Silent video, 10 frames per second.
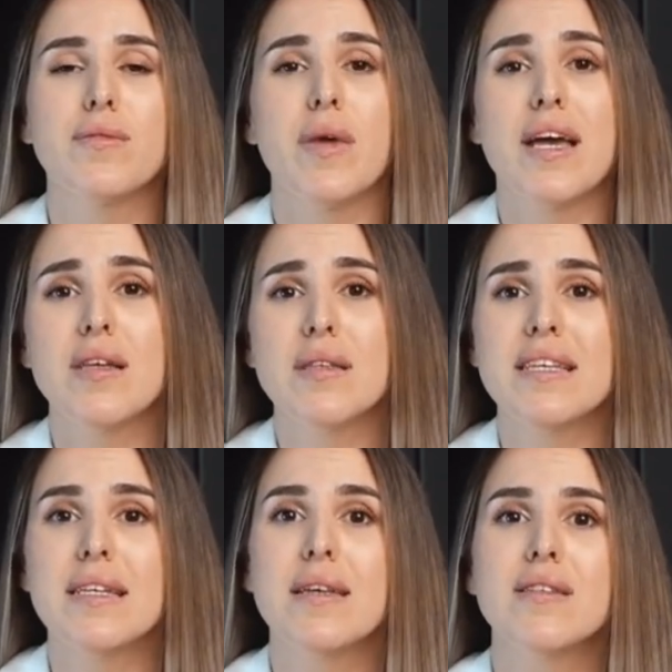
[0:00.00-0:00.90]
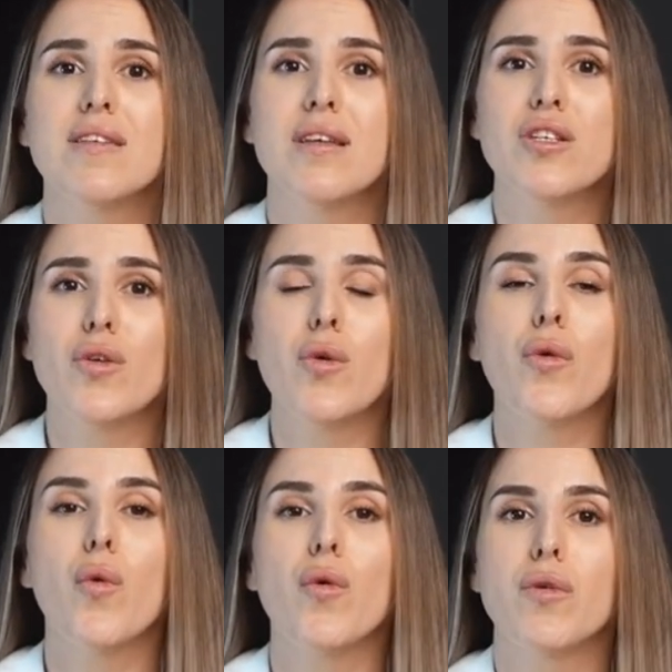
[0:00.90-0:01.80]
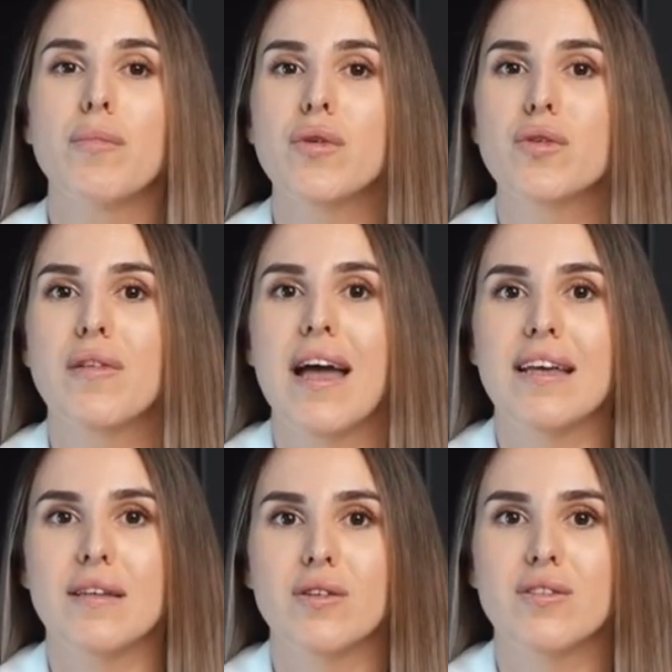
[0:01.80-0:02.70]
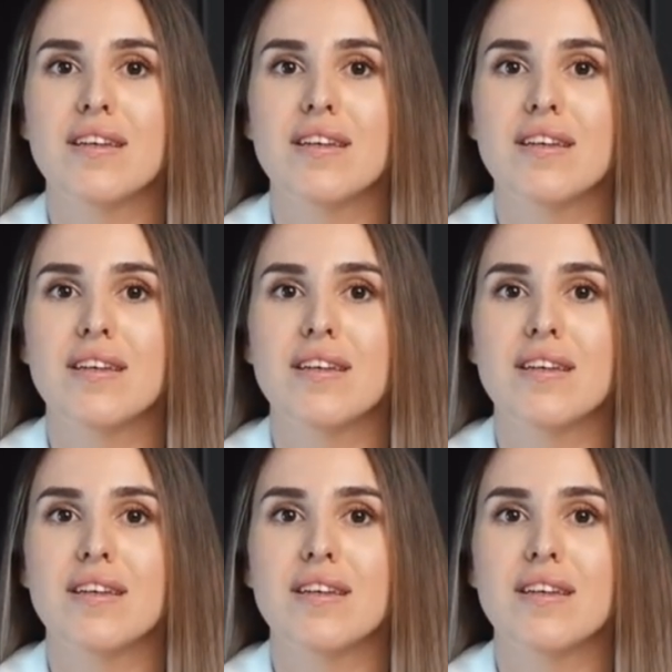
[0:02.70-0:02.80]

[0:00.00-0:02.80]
Finally, secure or remove any loose